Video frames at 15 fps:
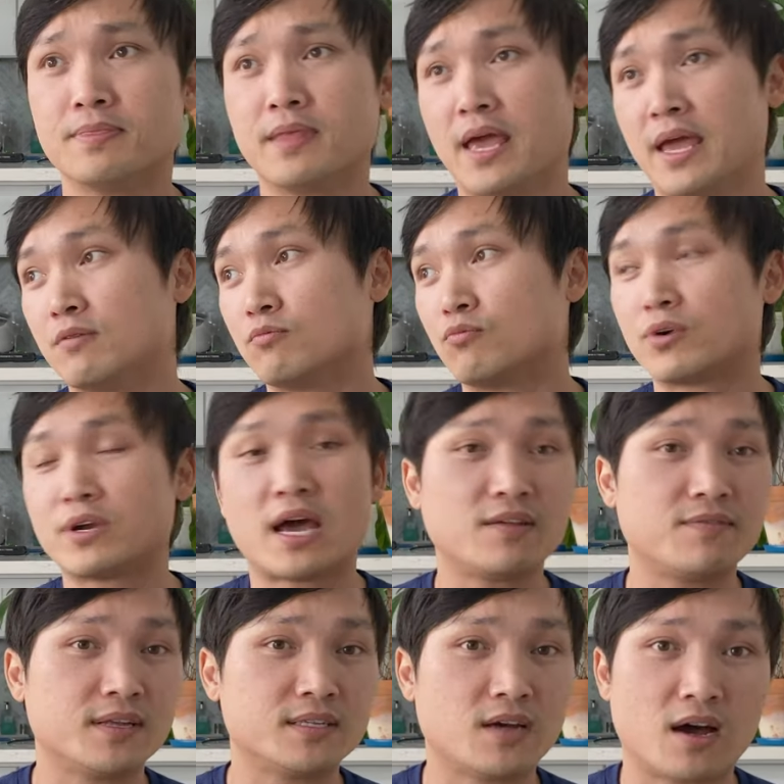And we're not
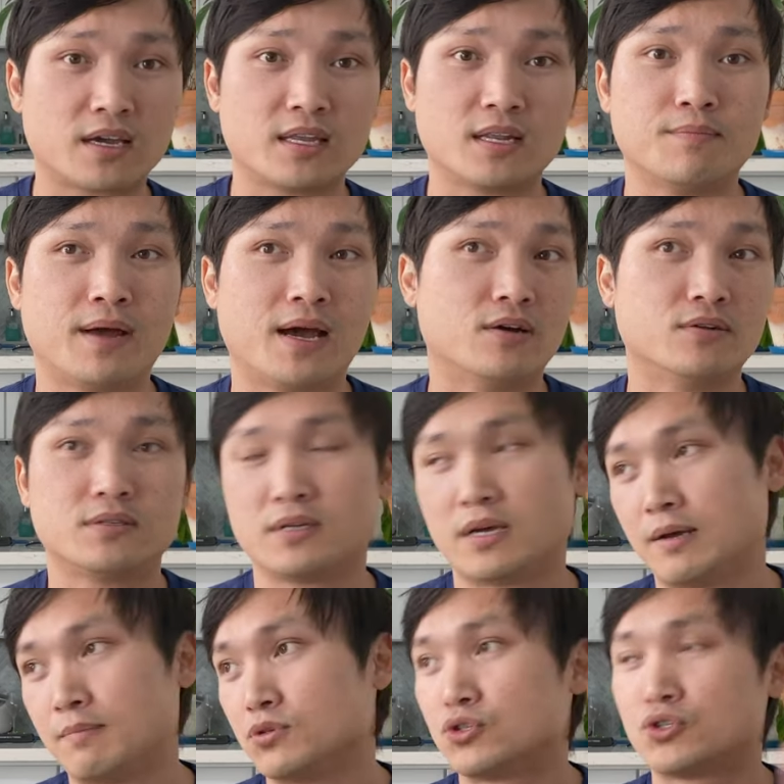even talking about,
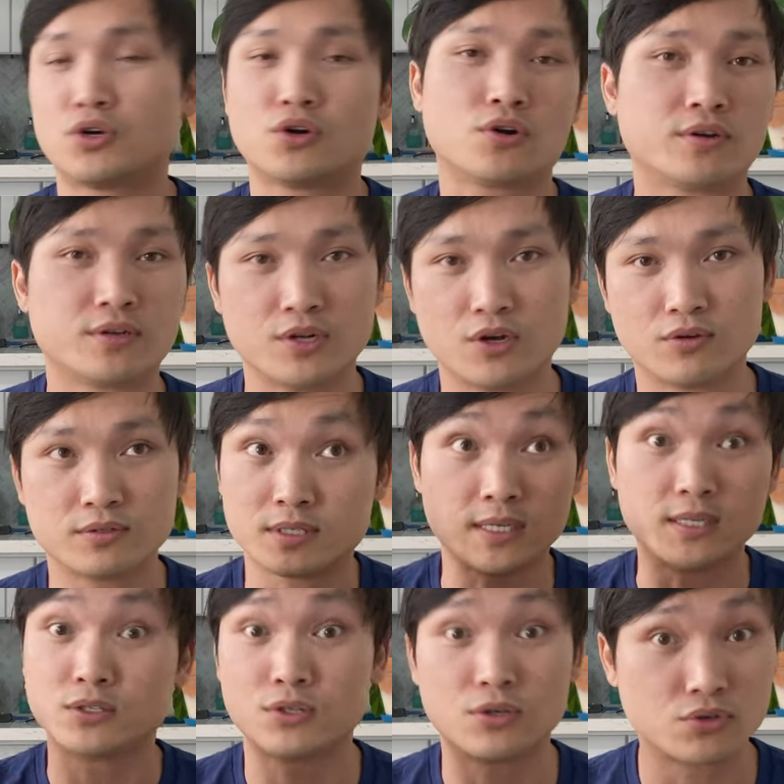um, sure, you know,
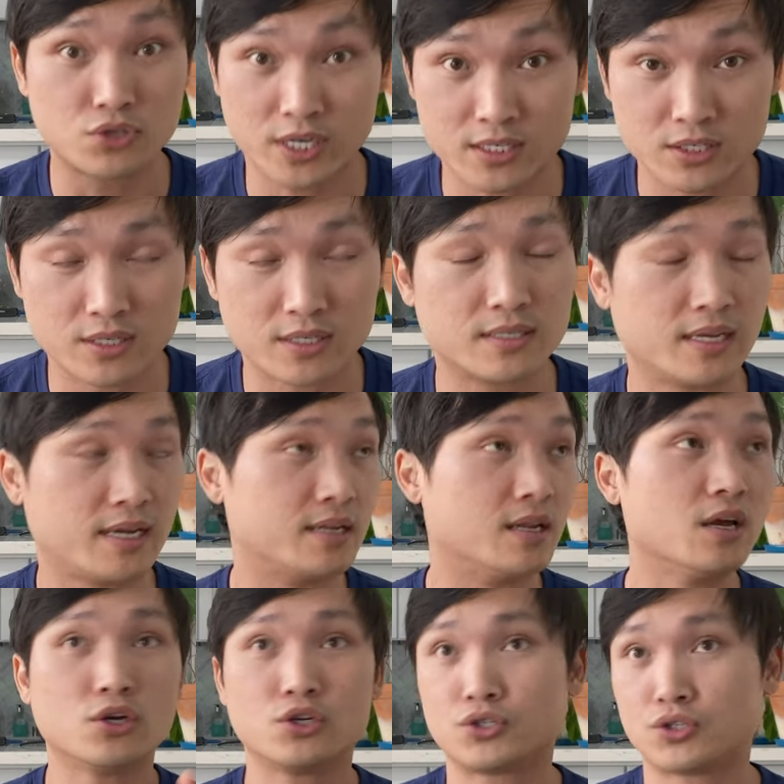seasonal changes and
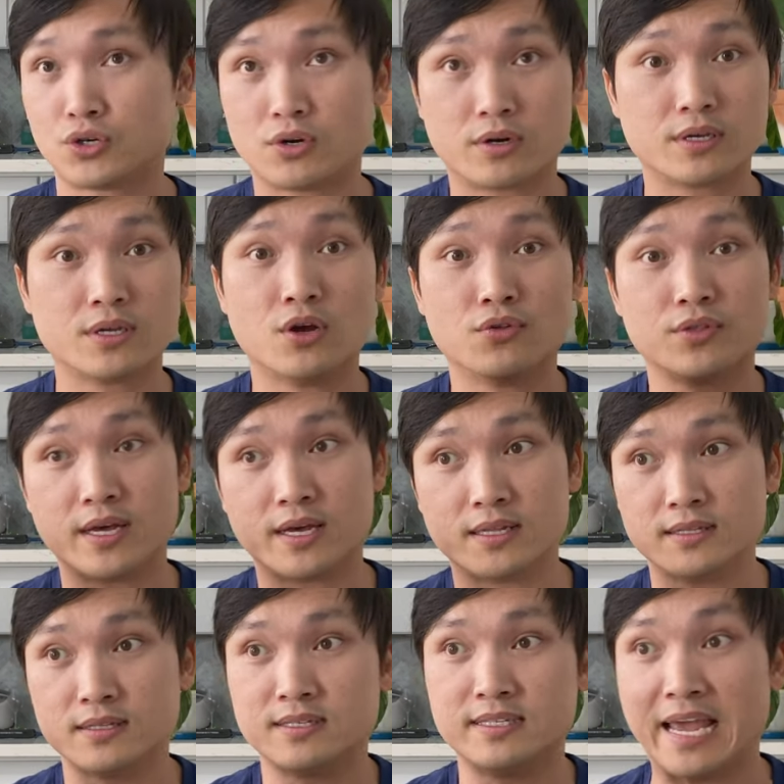sure, you know, the
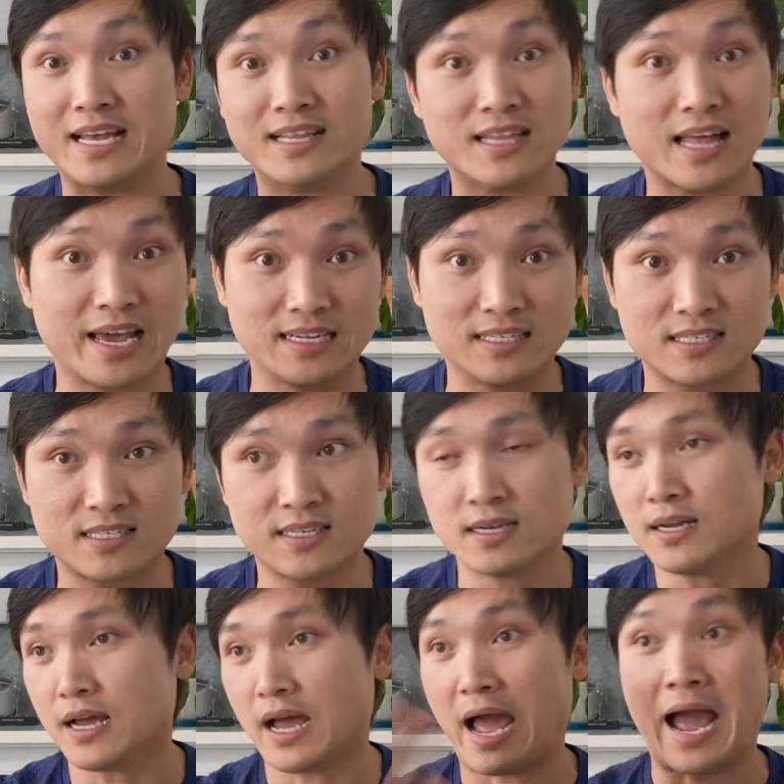daylight
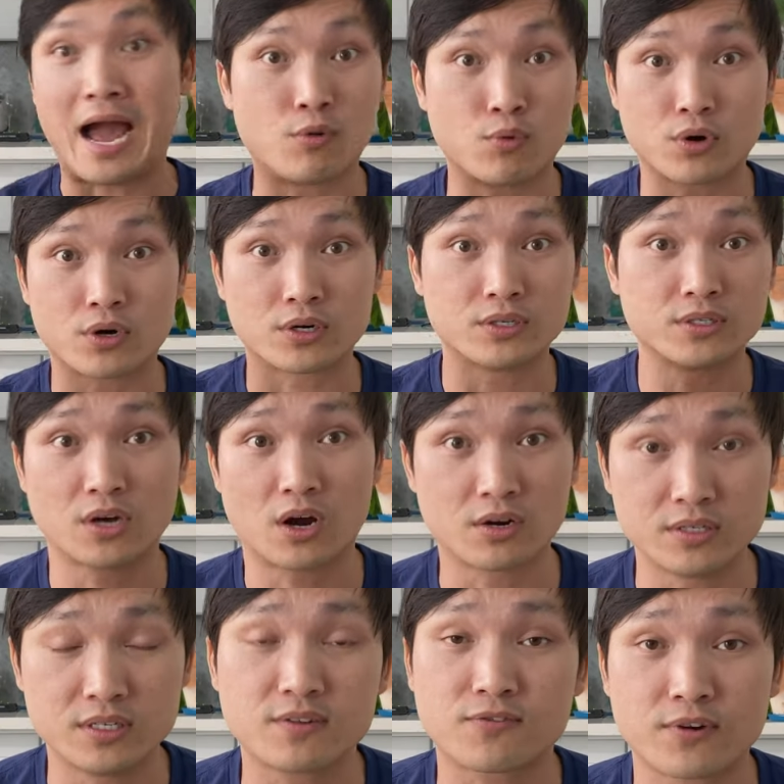hours are
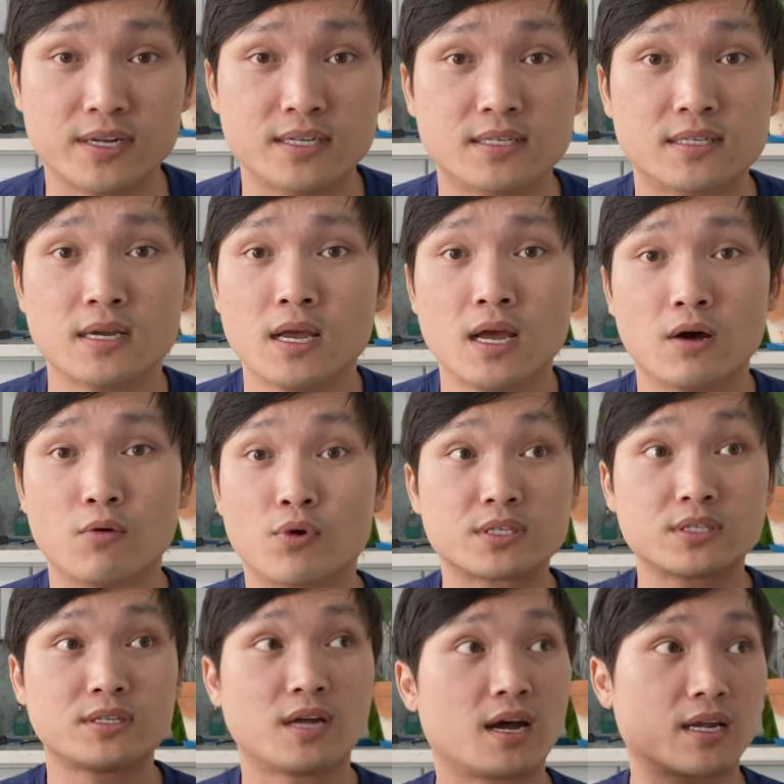different. We're
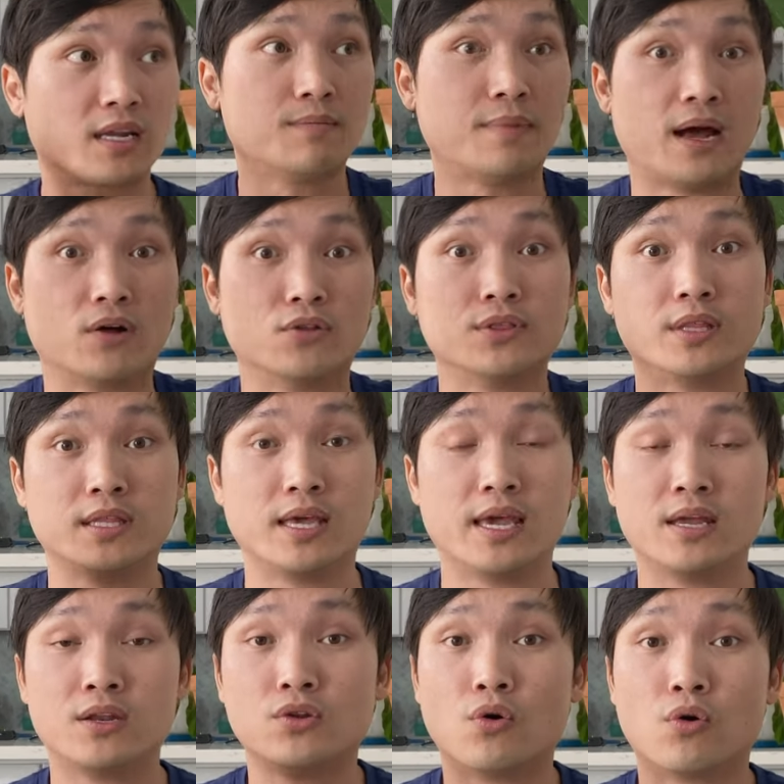just talking about the
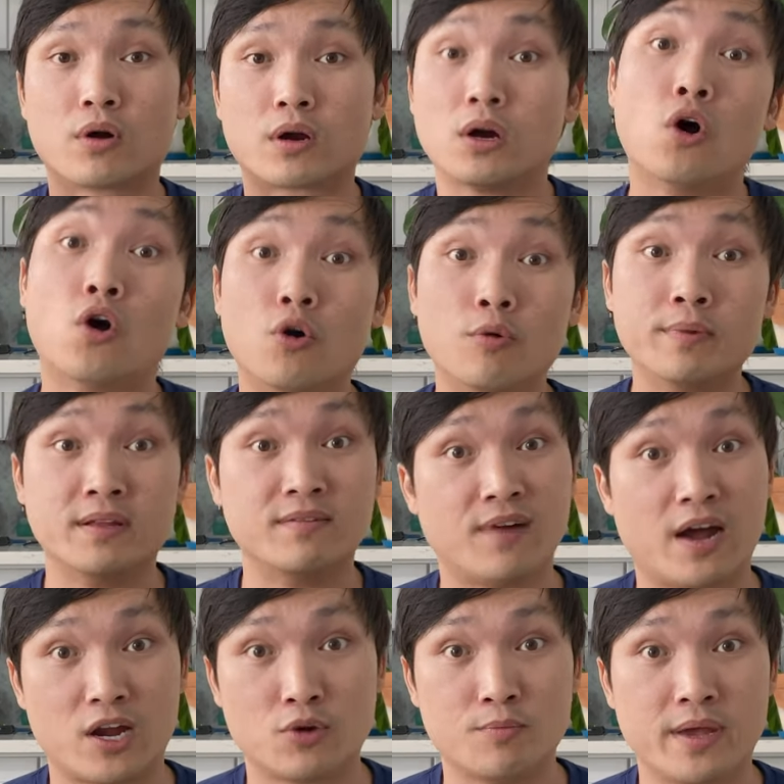indoor home
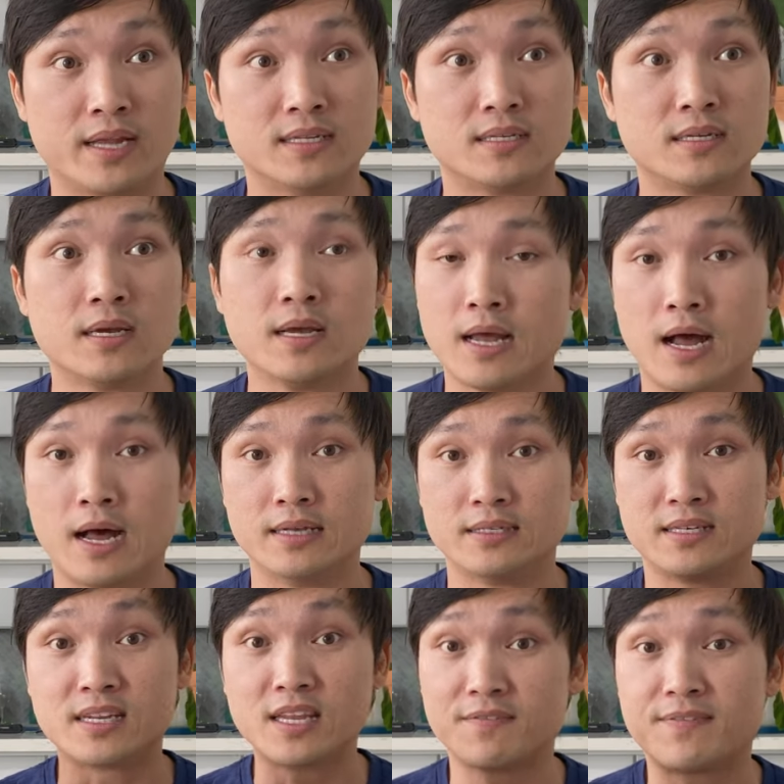environment, uh,
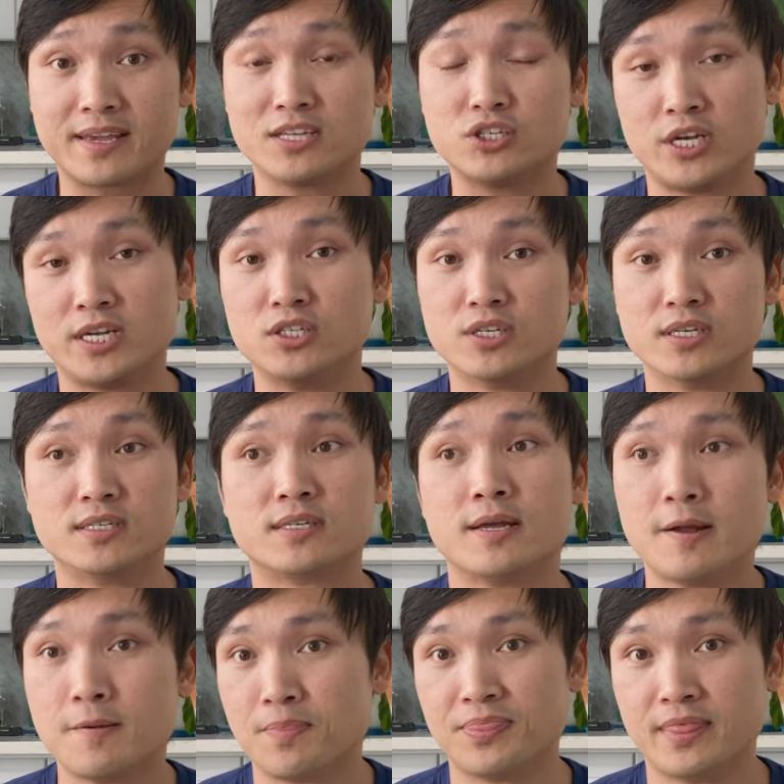significant changes
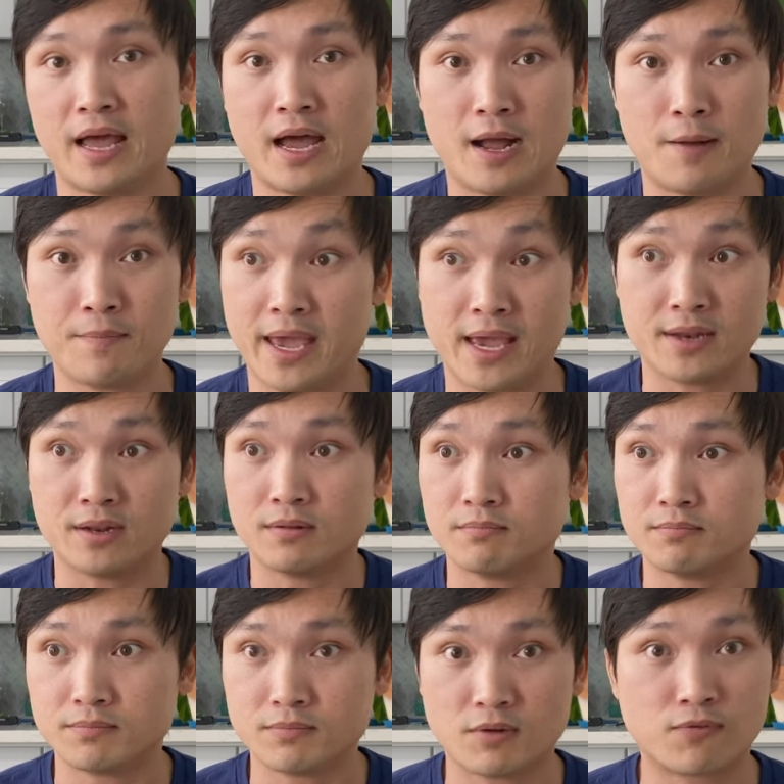uh, and
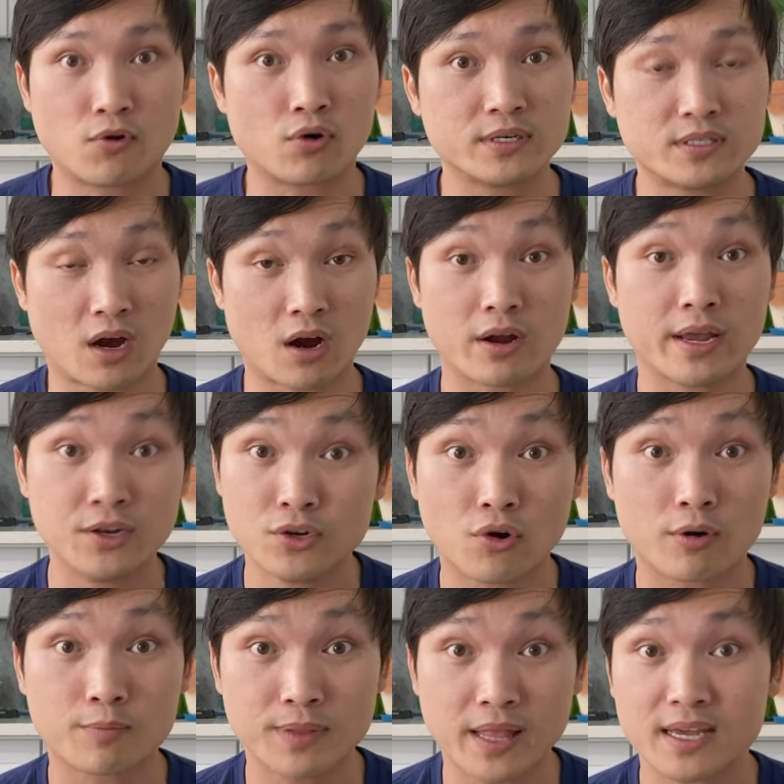of course, our
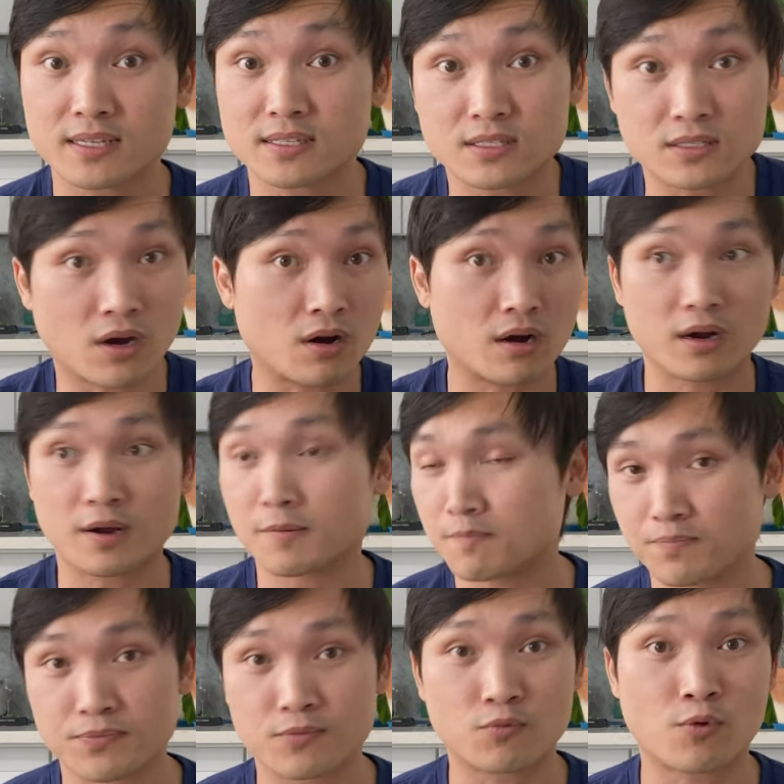indoor plants are
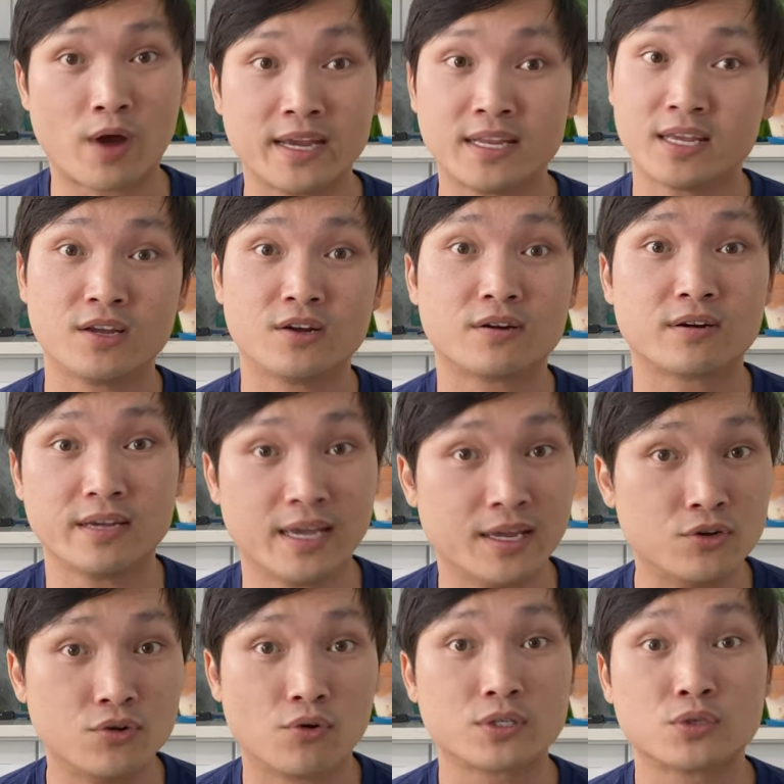right here
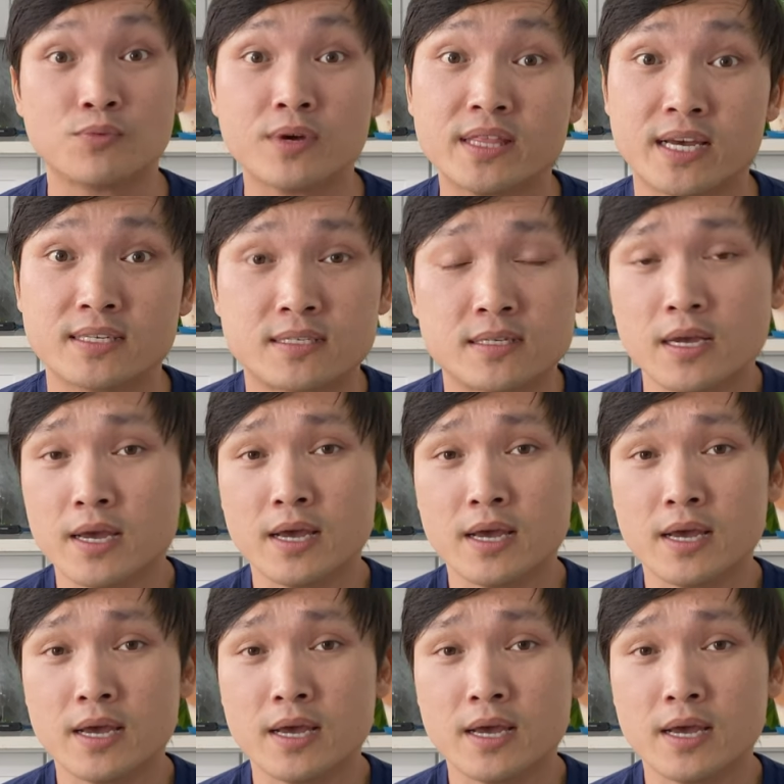indoors with us.